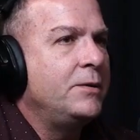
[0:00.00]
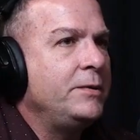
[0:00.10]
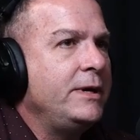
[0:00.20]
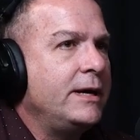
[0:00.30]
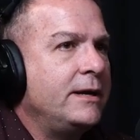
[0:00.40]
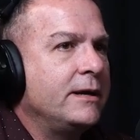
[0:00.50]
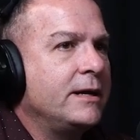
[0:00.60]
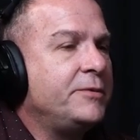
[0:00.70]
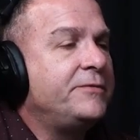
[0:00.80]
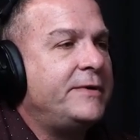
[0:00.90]
We had a
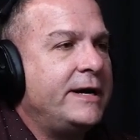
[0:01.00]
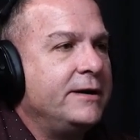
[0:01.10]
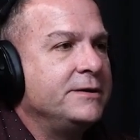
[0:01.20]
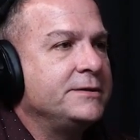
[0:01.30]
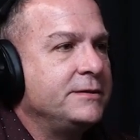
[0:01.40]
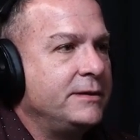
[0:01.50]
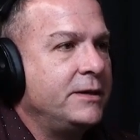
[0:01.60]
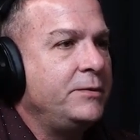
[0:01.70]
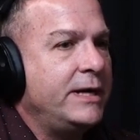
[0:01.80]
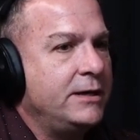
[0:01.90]
couple fires that
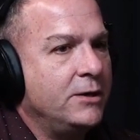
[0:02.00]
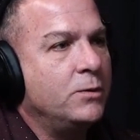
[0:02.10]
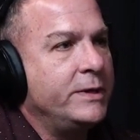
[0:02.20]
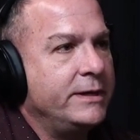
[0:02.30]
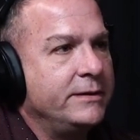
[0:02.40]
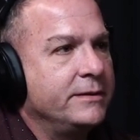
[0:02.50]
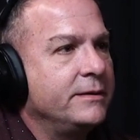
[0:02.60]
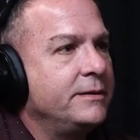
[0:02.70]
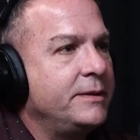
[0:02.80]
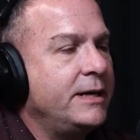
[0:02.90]
we had to go in
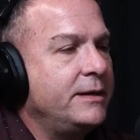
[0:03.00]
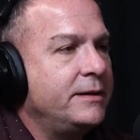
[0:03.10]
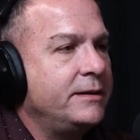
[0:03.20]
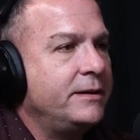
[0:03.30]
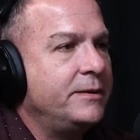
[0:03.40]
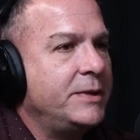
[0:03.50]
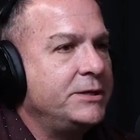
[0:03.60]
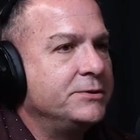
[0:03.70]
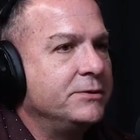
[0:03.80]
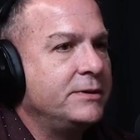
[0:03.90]
and make
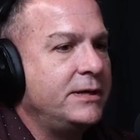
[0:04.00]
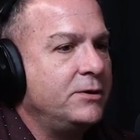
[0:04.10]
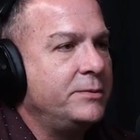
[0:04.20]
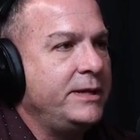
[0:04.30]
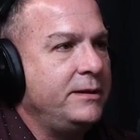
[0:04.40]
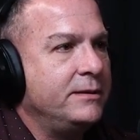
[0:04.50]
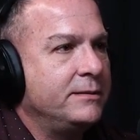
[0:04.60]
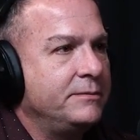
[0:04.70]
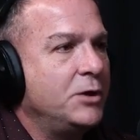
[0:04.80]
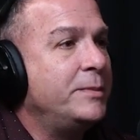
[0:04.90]
sure that no
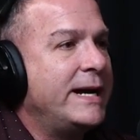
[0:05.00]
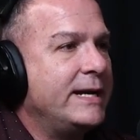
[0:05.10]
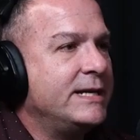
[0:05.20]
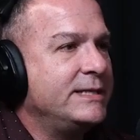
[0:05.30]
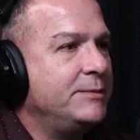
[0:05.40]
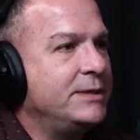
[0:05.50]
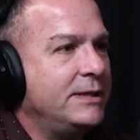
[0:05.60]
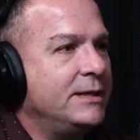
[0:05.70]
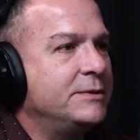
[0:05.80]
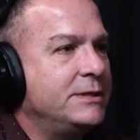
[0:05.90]
bad guys came into
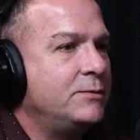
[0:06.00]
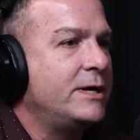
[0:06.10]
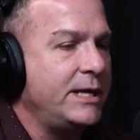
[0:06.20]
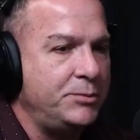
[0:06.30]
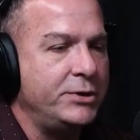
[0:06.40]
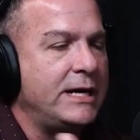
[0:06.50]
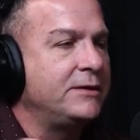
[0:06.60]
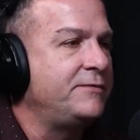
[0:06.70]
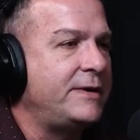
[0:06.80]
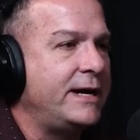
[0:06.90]
the embassy while they put out
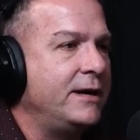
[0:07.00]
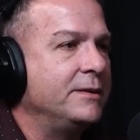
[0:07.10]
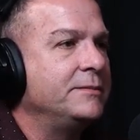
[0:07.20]
the fire.